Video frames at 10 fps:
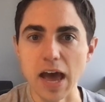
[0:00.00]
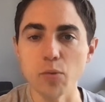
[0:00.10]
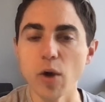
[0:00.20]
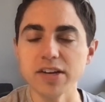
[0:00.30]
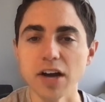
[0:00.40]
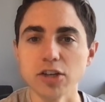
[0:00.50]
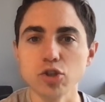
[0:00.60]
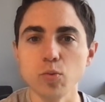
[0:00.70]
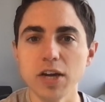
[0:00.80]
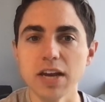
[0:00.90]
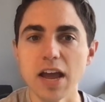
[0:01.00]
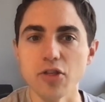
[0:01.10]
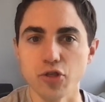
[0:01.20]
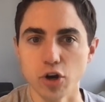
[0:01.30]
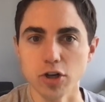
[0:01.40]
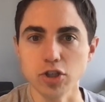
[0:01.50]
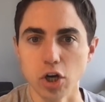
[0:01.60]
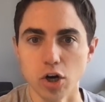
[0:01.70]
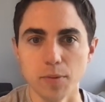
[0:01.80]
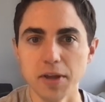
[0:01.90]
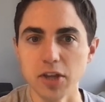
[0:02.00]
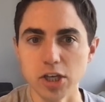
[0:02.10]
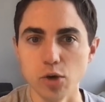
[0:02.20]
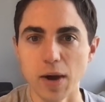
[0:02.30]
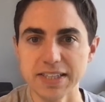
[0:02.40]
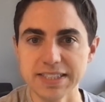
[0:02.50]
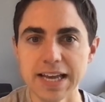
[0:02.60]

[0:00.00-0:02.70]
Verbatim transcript: and went on to win a third term in the U.S.